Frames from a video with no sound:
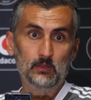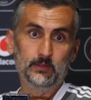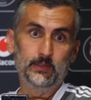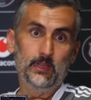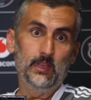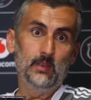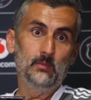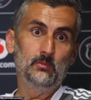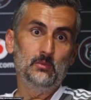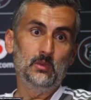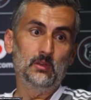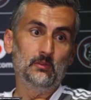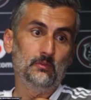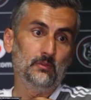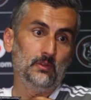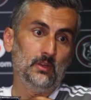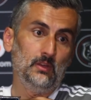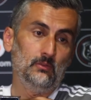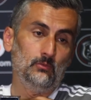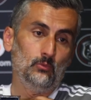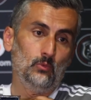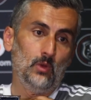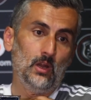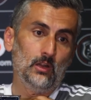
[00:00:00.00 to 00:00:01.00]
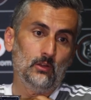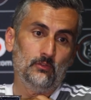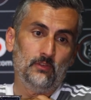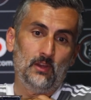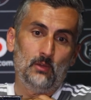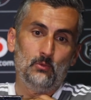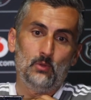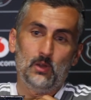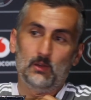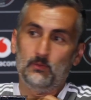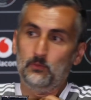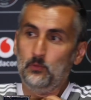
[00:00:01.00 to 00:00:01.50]
Then if one of
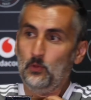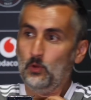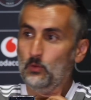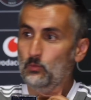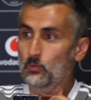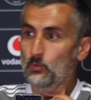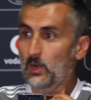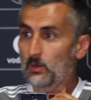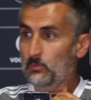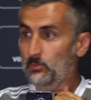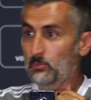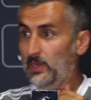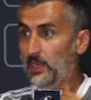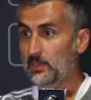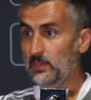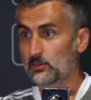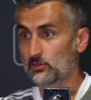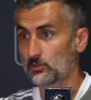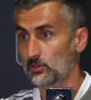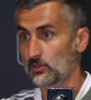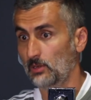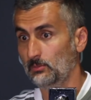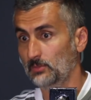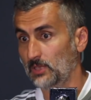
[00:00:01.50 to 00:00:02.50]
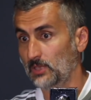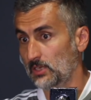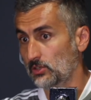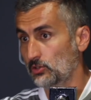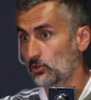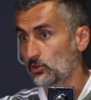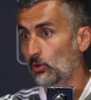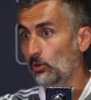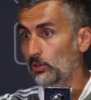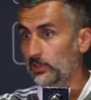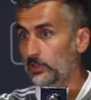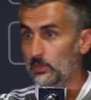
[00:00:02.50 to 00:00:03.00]
our forward players sometimes
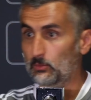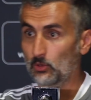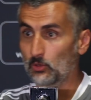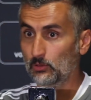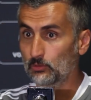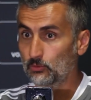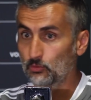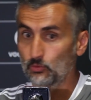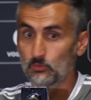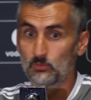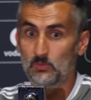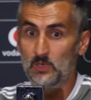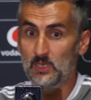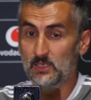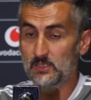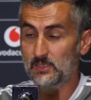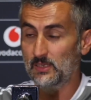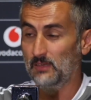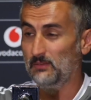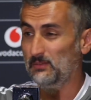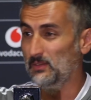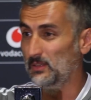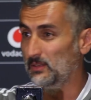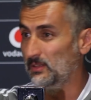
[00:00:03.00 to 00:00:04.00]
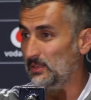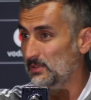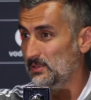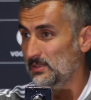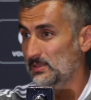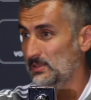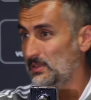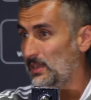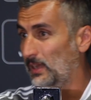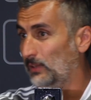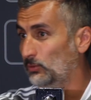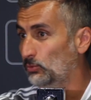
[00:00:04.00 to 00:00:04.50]
hold the ball too much, I think this
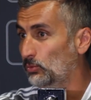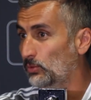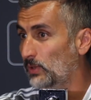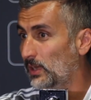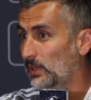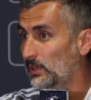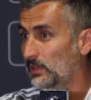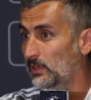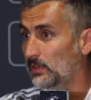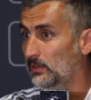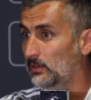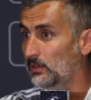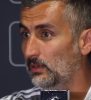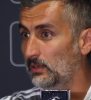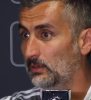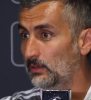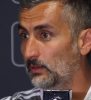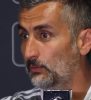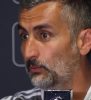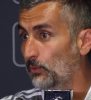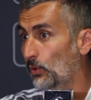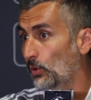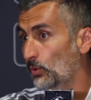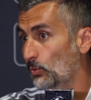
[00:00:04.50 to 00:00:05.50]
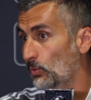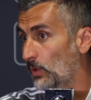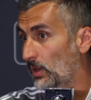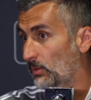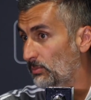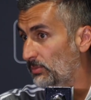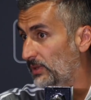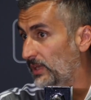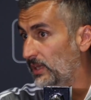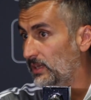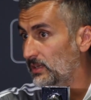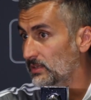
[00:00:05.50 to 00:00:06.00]
is natural in the
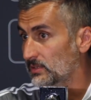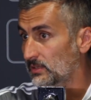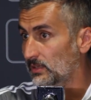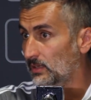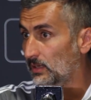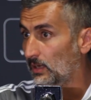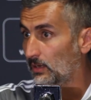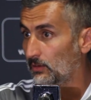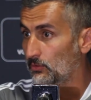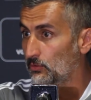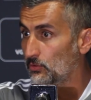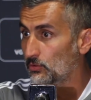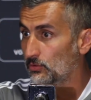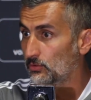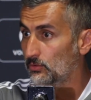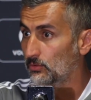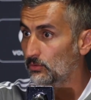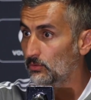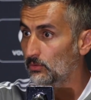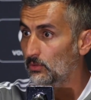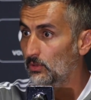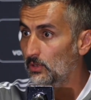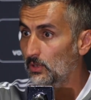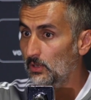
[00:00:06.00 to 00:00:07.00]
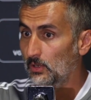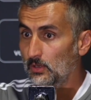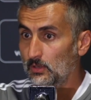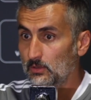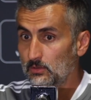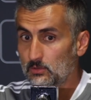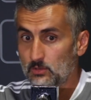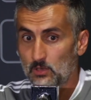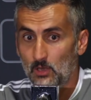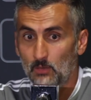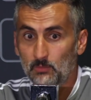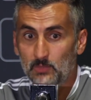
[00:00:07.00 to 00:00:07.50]
forward players. They are used to
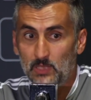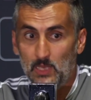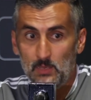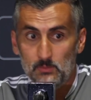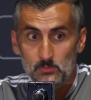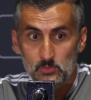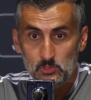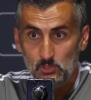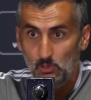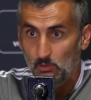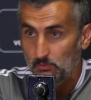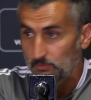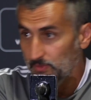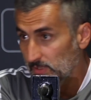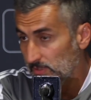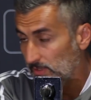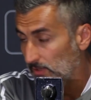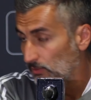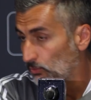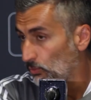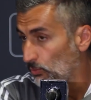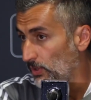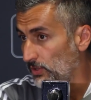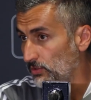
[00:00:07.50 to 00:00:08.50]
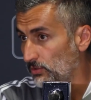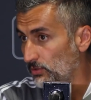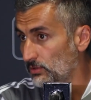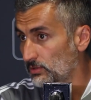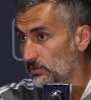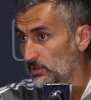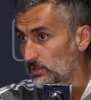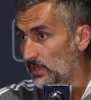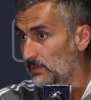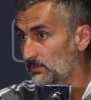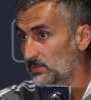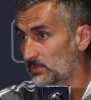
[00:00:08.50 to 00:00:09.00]
sometimes solve the
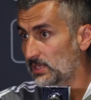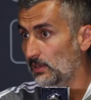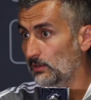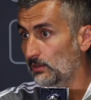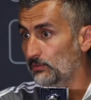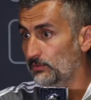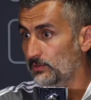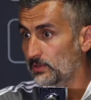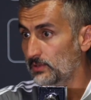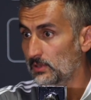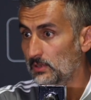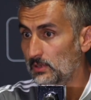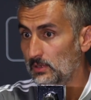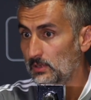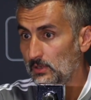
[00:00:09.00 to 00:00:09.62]
situations themselves.